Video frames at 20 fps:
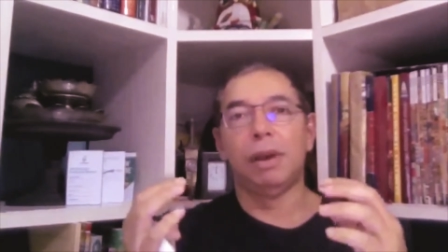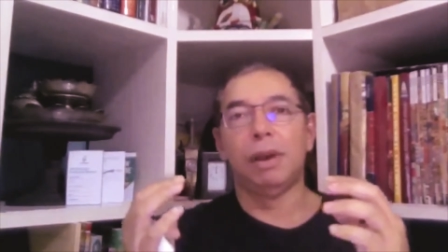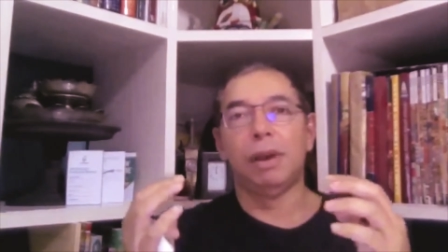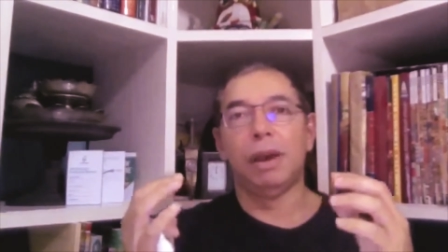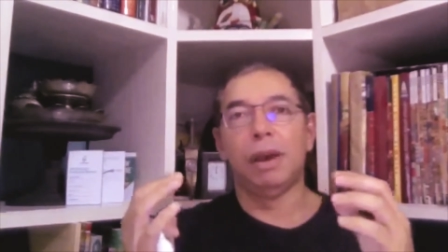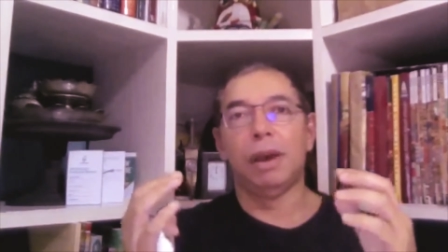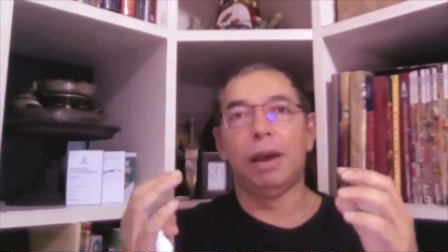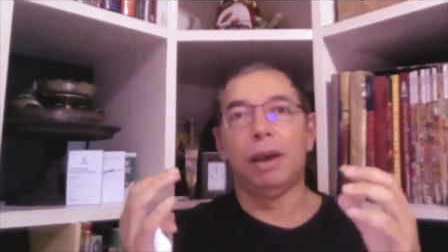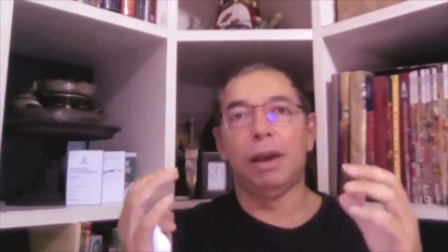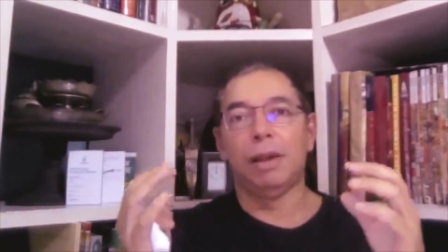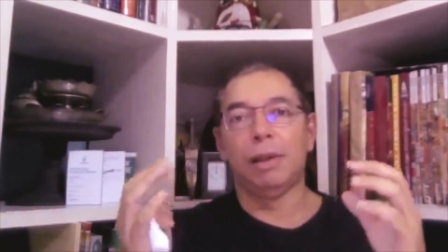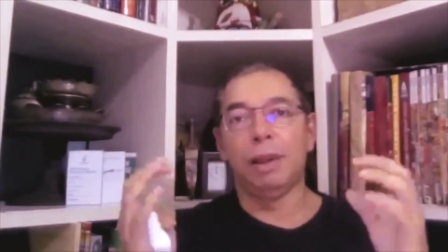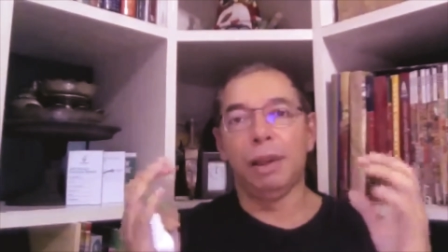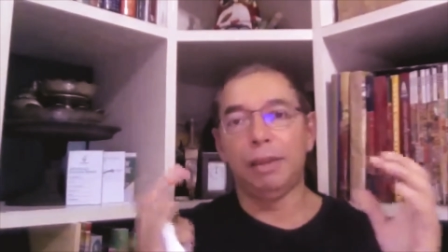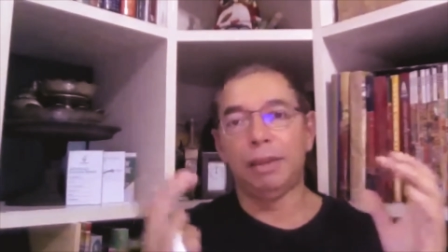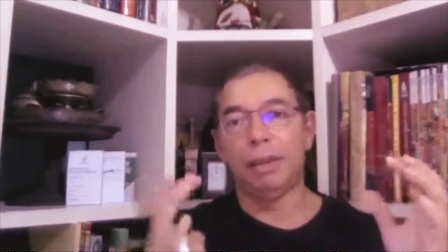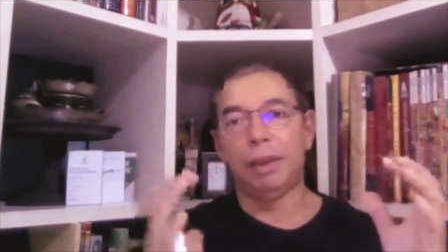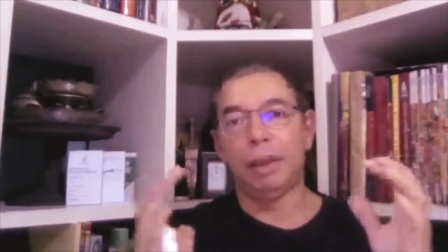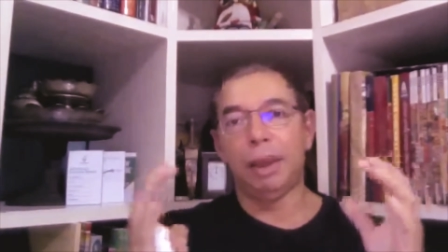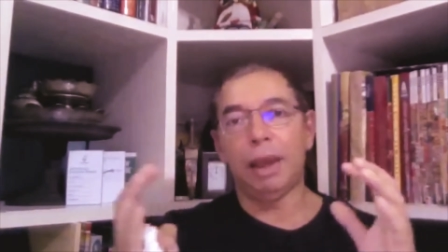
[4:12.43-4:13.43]
uh,
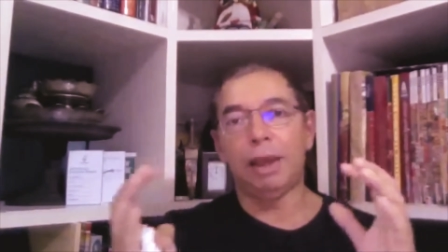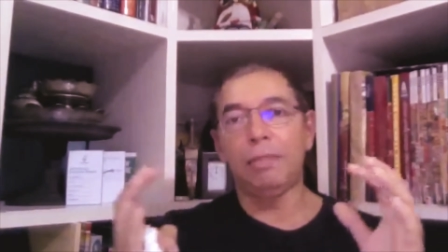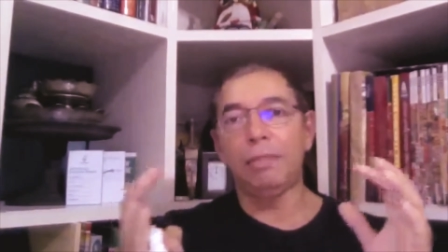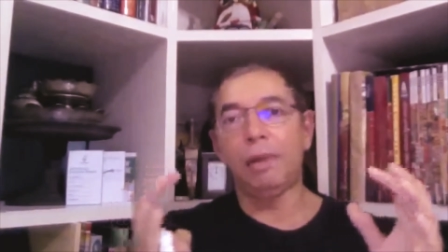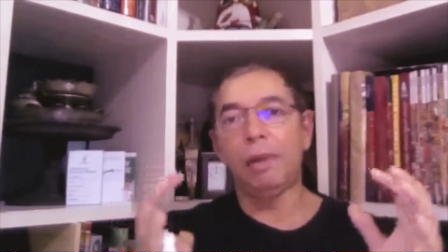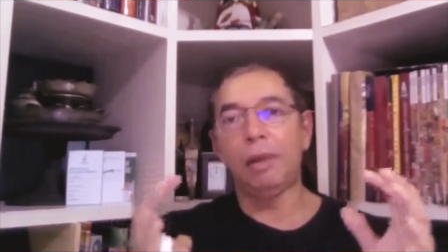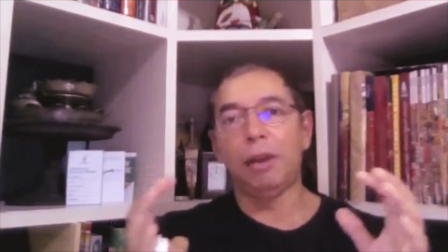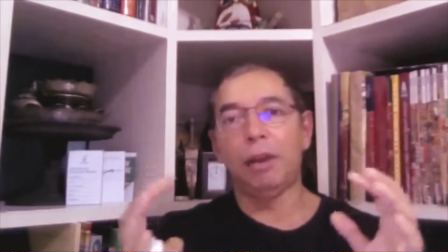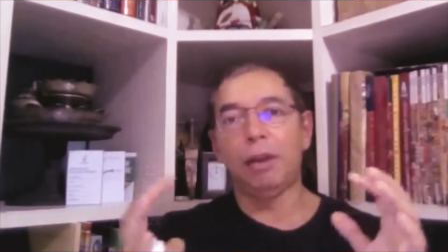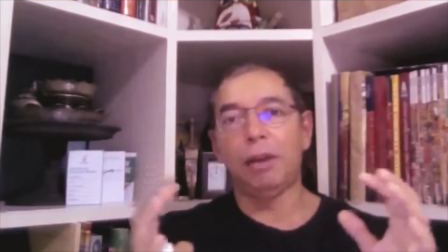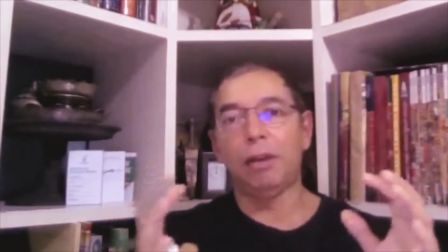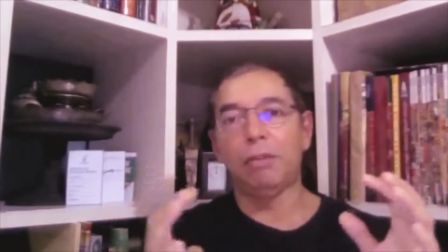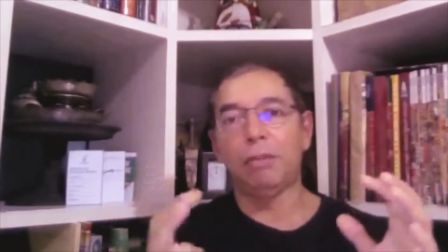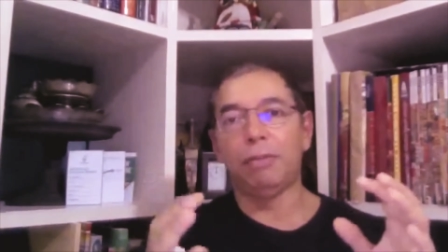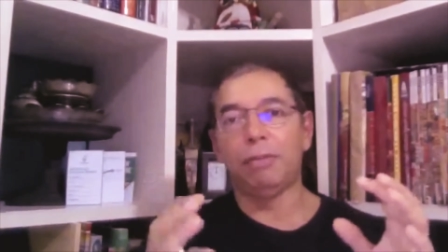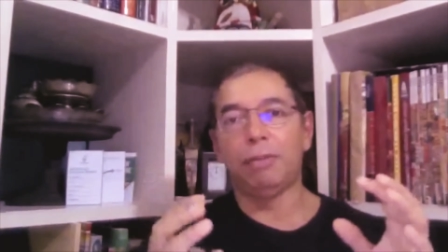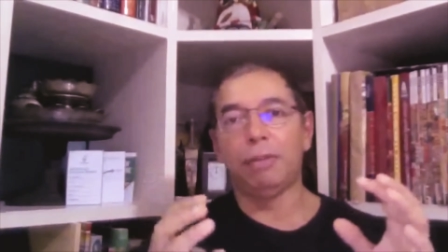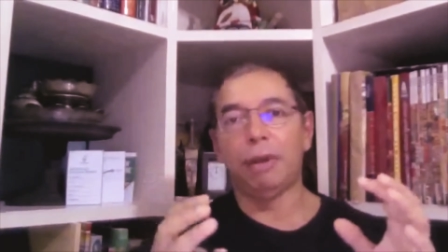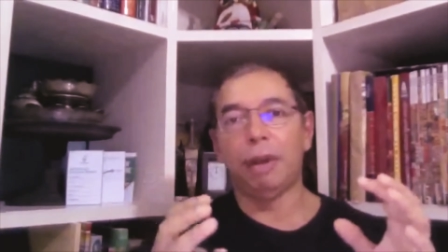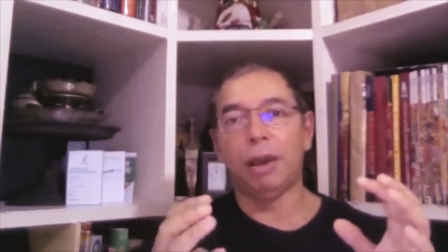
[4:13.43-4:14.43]
there's a couple of
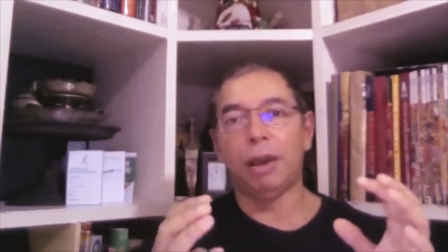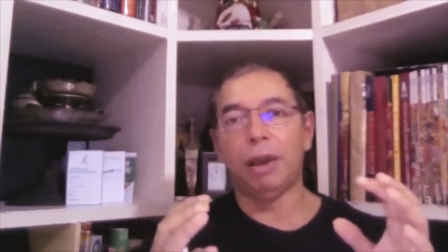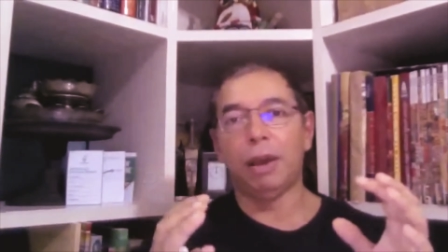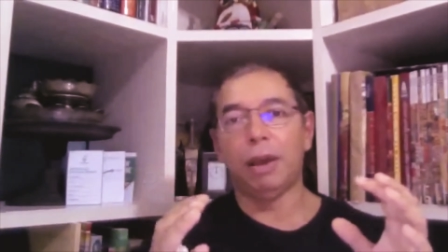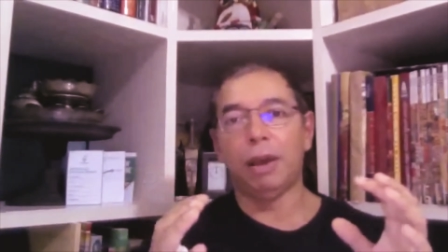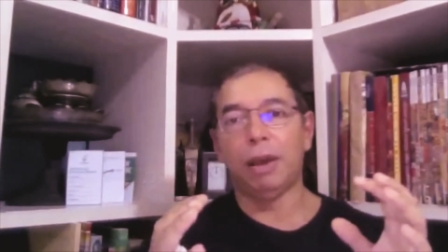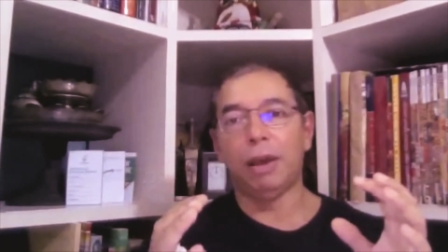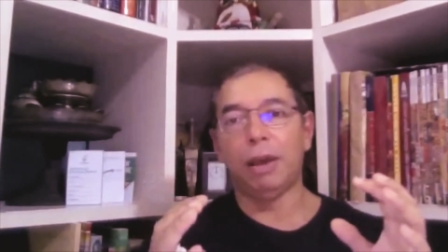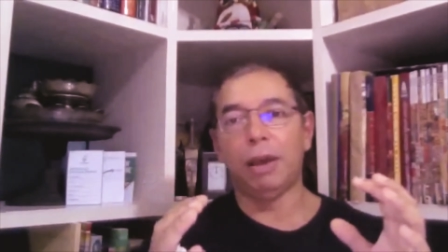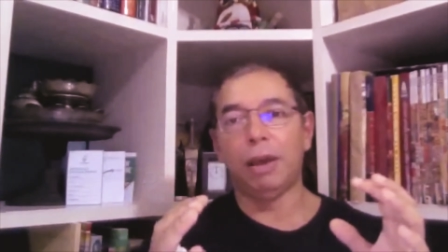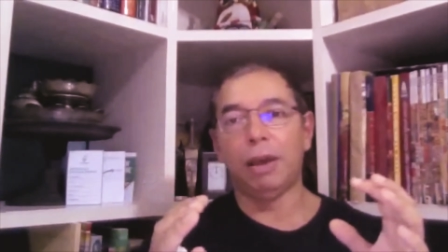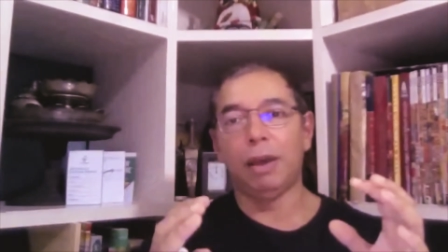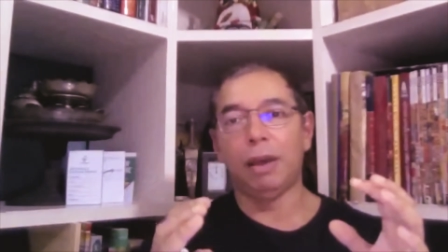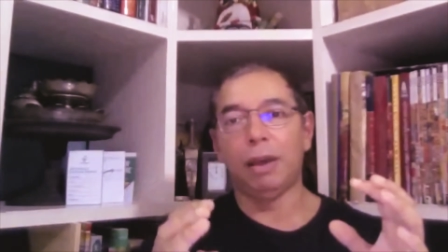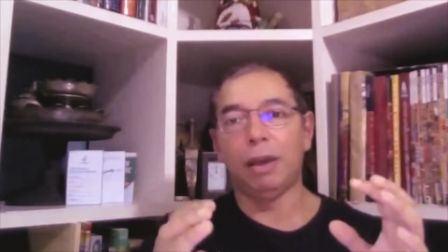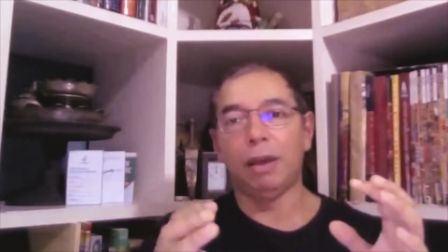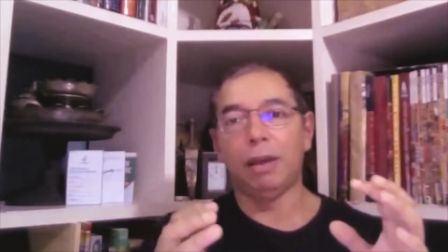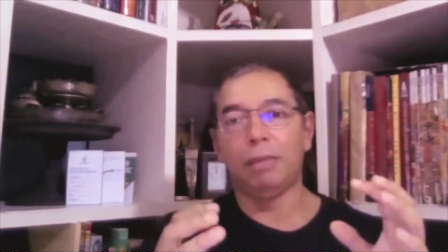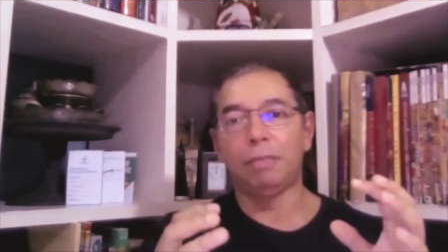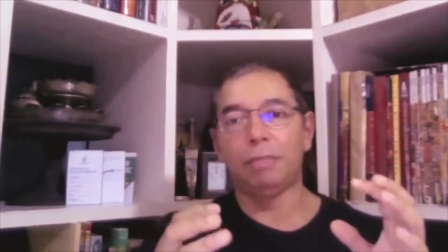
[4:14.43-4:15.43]

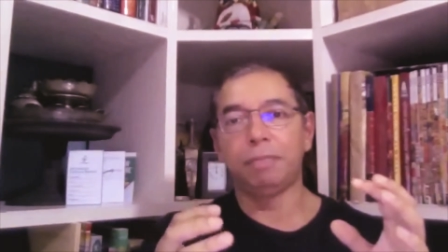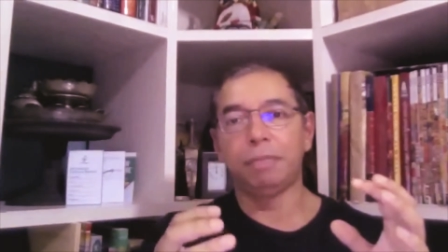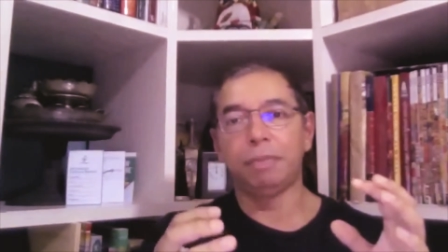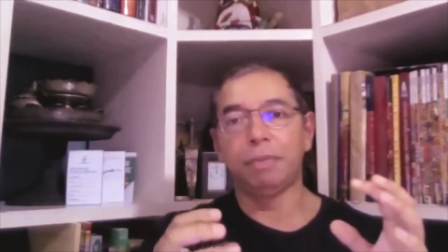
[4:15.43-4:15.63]
uh,